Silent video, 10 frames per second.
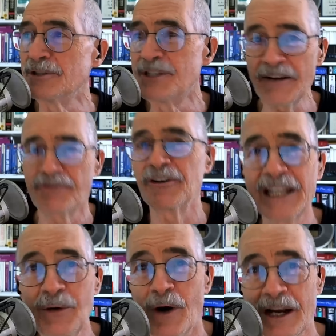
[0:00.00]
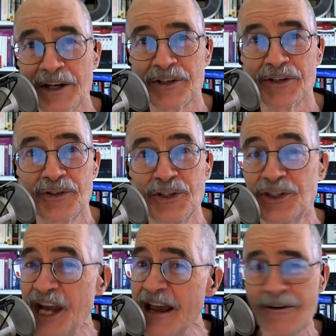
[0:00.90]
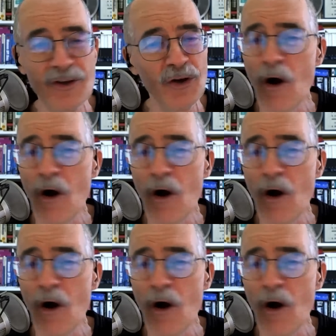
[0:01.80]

definitely want it. You want it. It's amazing.